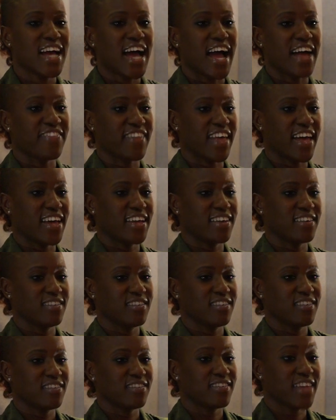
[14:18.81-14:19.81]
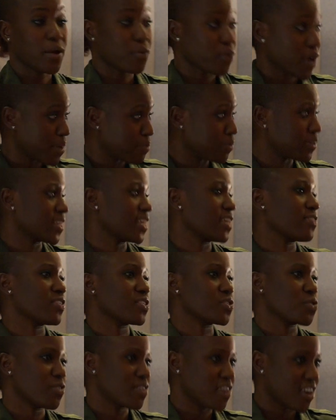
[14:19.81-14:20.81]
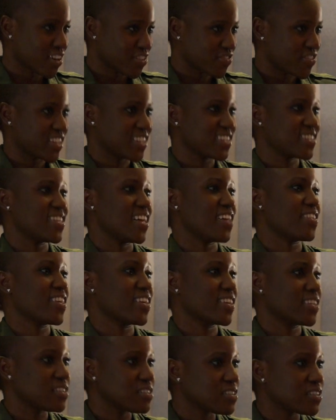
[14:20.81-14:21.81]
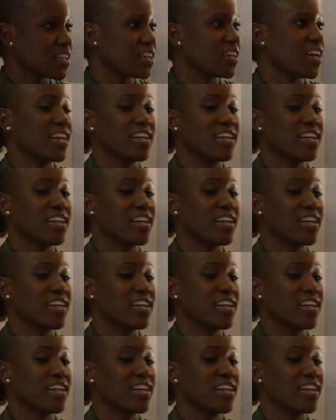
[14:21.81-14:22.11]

And then they were able to give us choreography because now they could see.